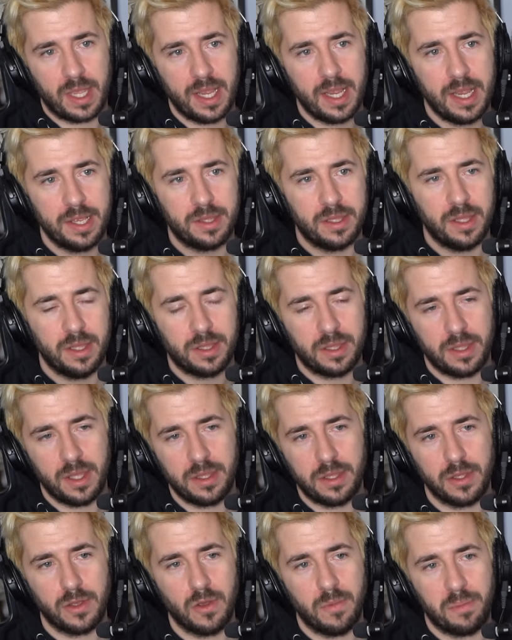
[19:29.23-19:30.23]
it's, this
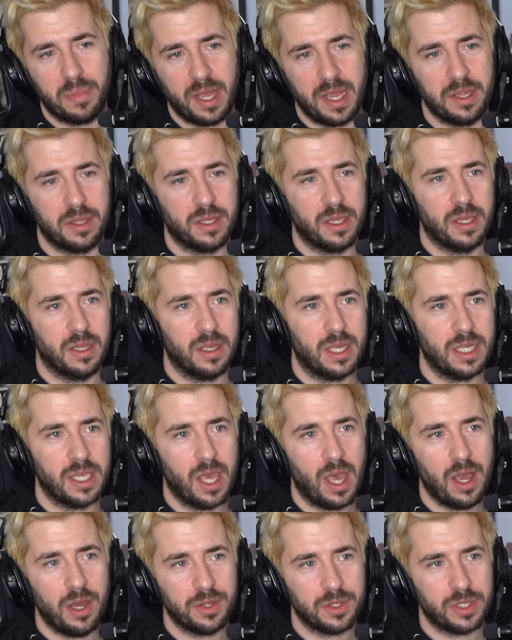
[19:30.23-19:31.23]
this is a good place to kind
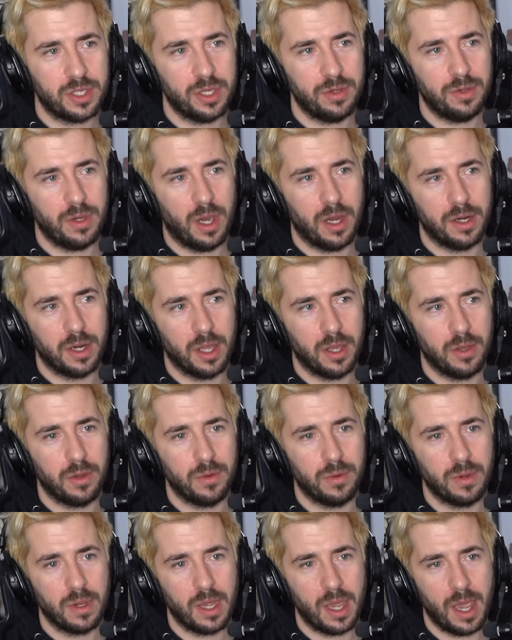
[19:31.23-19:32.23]
of ask you, Jarno.